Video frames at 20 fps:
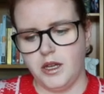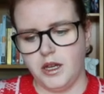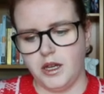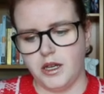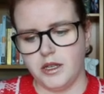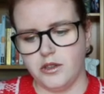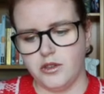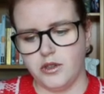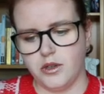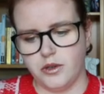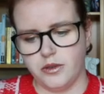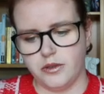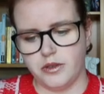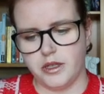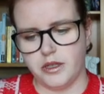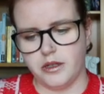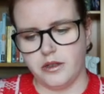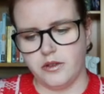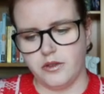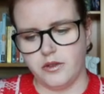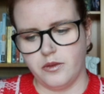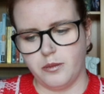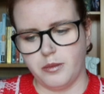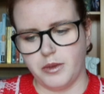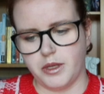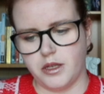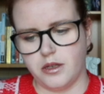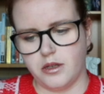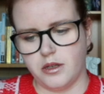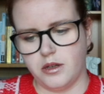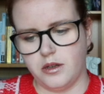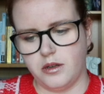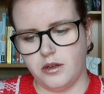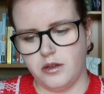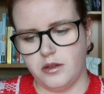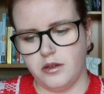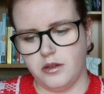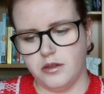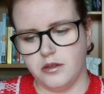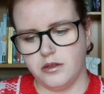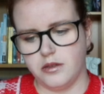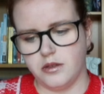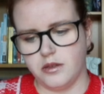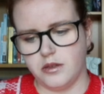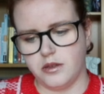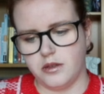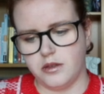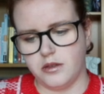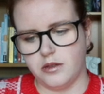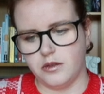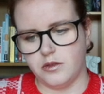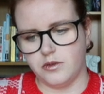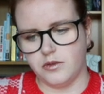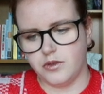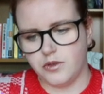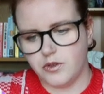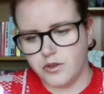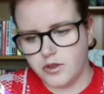I chose it because of